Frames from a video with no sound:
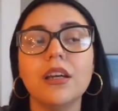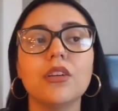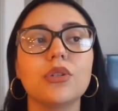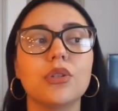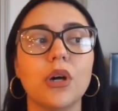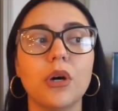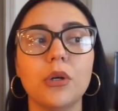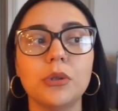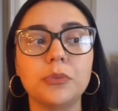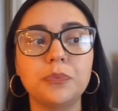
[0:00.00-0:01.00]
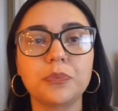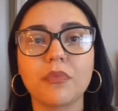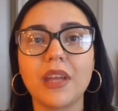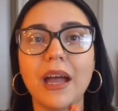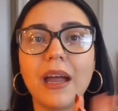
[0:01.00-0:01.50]
So
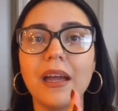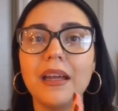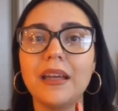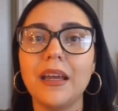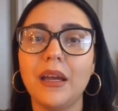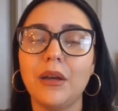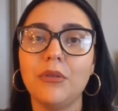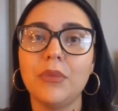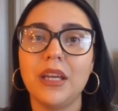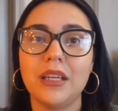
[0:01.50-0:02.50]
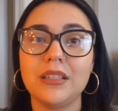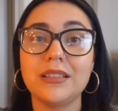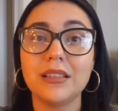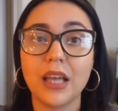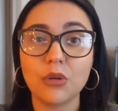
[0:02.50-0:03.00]
I am a
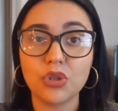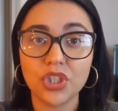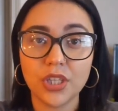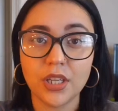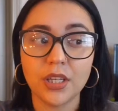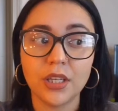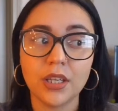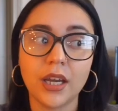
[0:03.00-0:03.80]
slouchy,